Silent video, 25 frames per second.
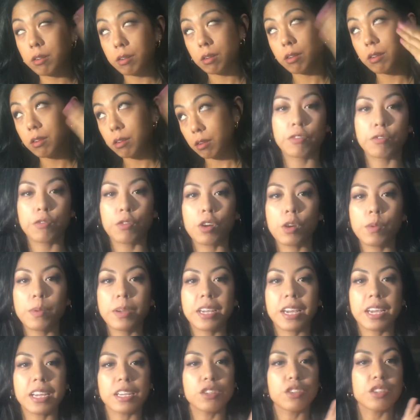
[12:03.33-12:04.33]
Before we
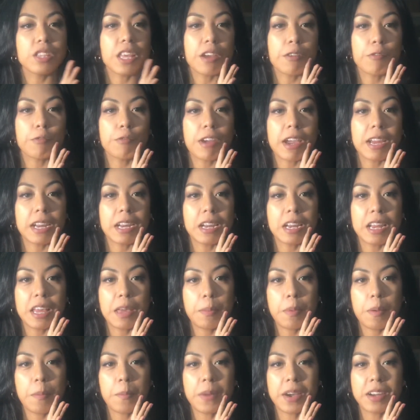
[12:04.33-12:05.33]
get into that red
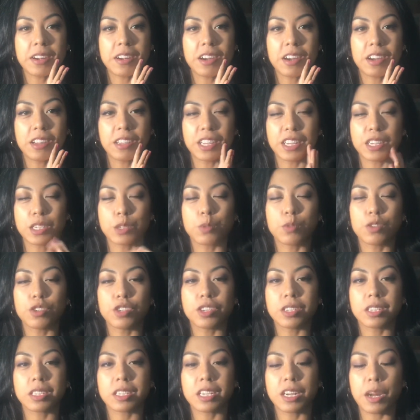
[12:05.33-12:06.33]
lip, my darlings, we're
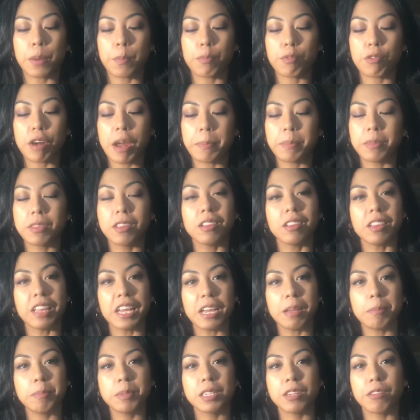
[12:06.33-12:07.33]
just gonna prep the
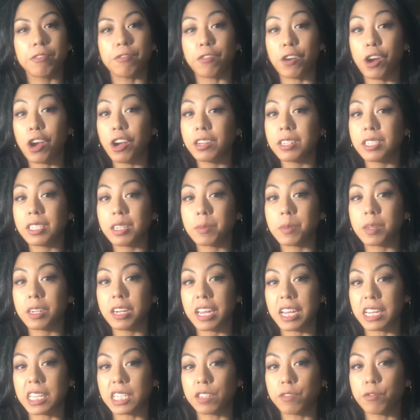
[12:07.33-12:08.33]
lips. First, I'm gonna
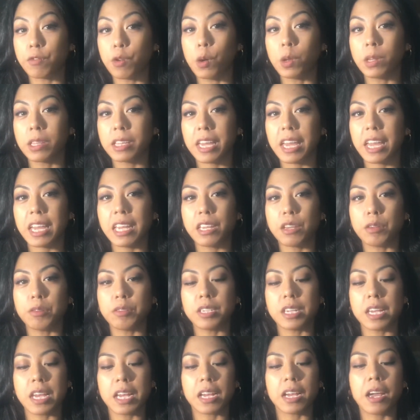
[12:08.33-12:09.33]
exfoliate
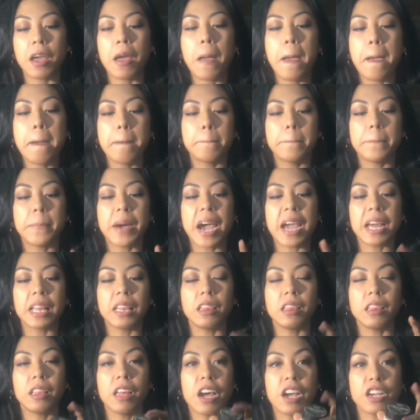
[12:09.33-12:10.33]
using my
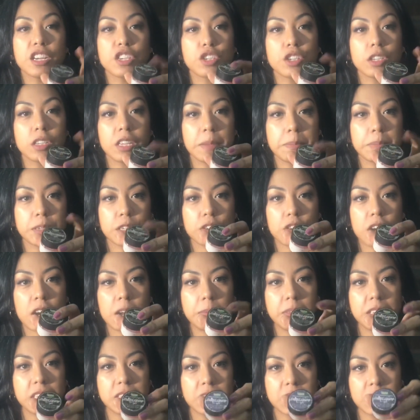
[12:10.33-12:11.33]
Lush lip scrub.
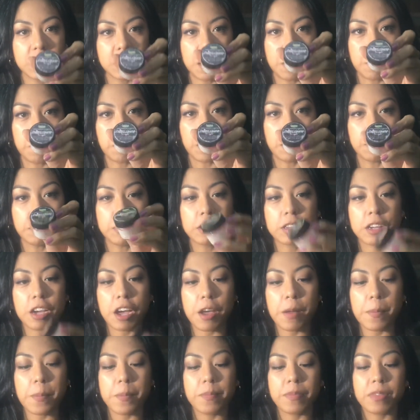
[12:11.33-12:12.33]
This is in
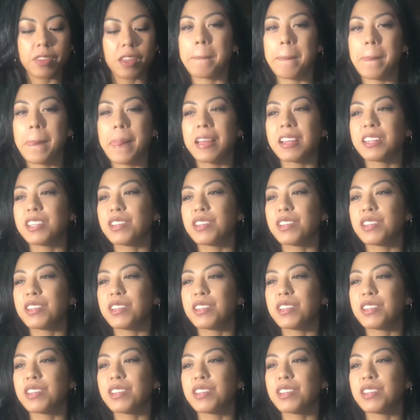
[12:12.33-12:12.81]
bubblegum.